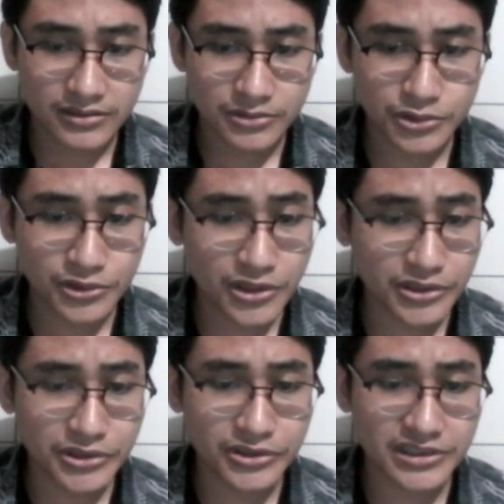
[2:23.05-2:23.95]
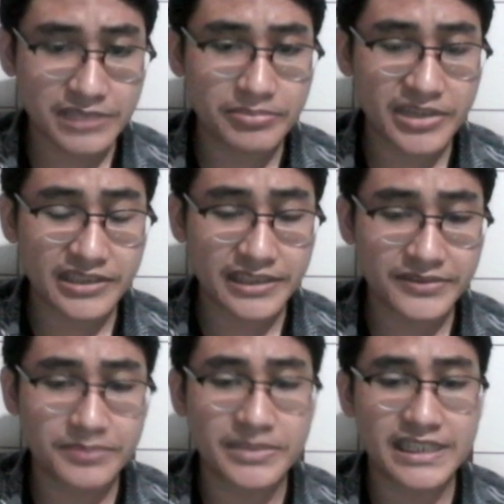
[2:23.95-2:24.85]
do not use
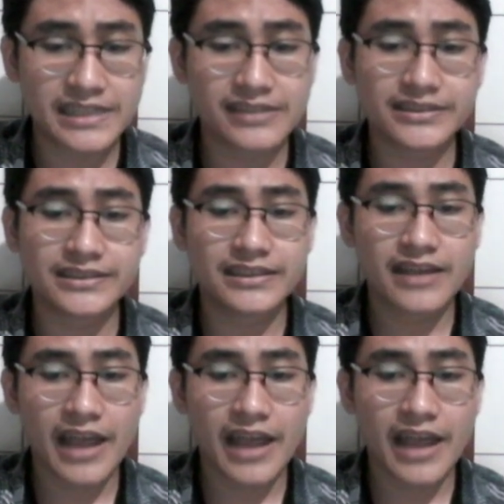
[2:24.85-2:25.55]
imperatives because